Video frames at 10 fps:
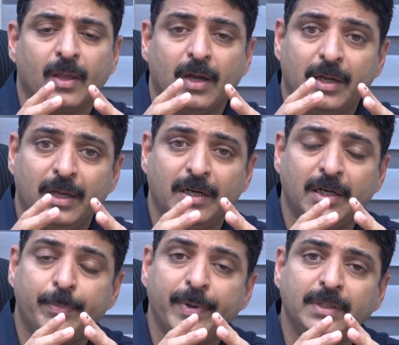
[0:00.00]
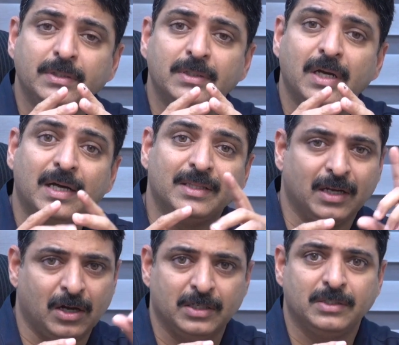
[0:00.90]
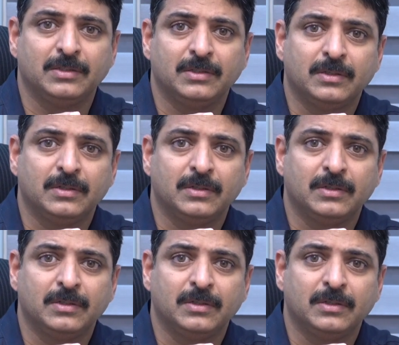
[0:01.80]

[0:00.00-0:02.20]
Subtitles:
again it depends on the cause.